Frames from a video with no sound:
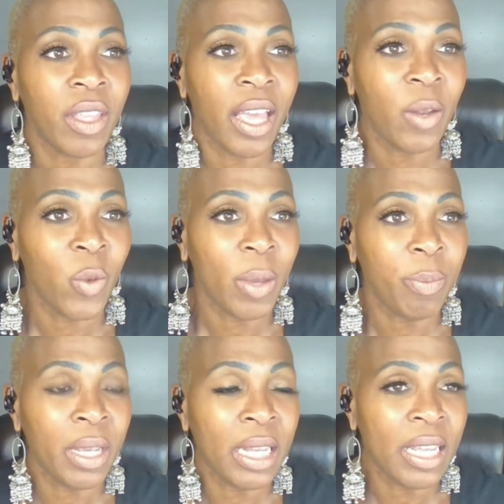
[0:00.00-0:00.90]
the
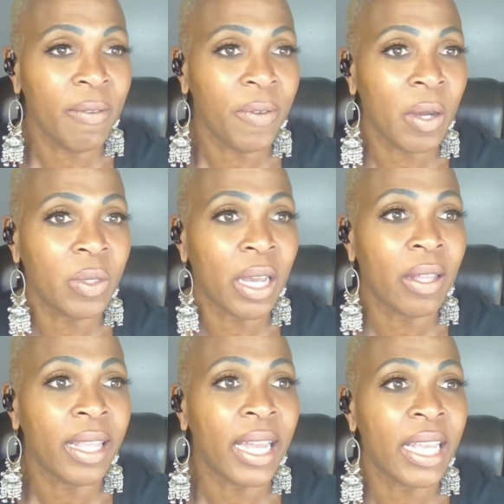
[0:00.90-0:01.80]
NYPD found
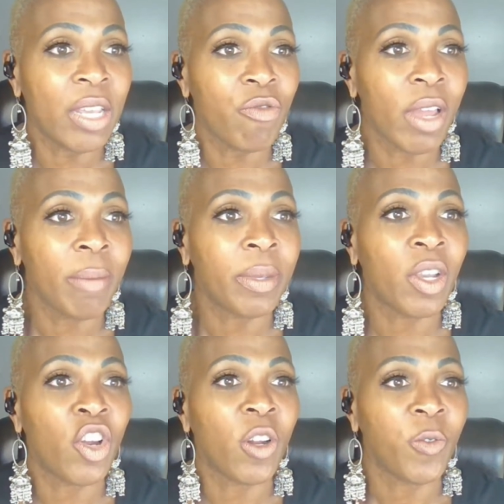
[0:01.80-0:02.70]
out that he raped a
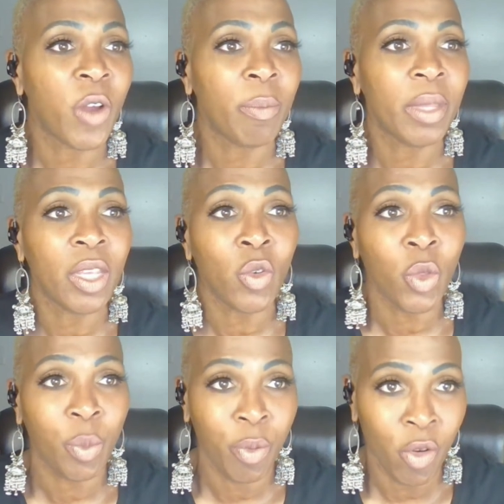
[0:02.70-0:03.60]
girl from the
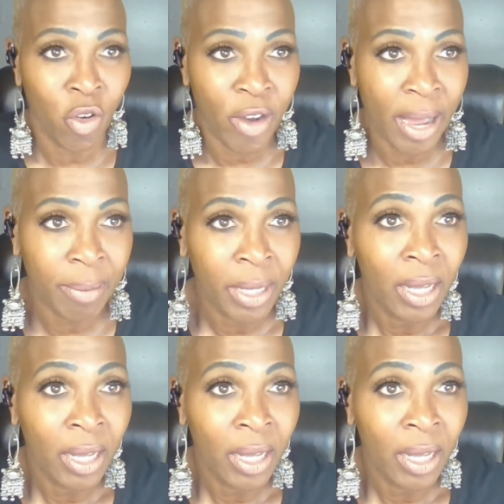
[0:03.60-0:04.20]
youth program.